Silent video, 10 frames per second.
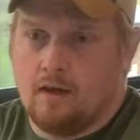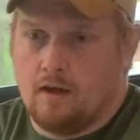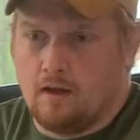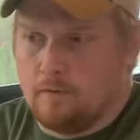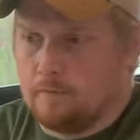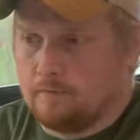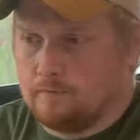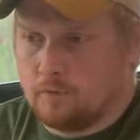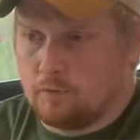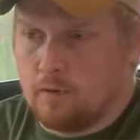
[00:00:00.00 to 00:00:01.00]

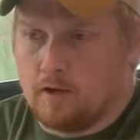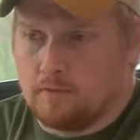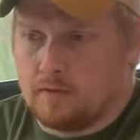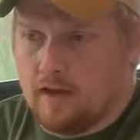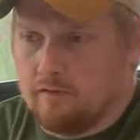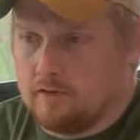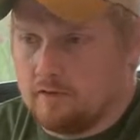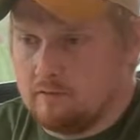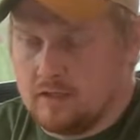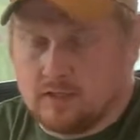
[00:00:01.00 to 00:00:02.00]
or possibly have
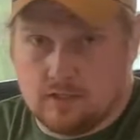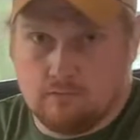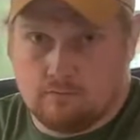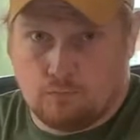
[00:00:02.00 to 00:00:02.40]
an incident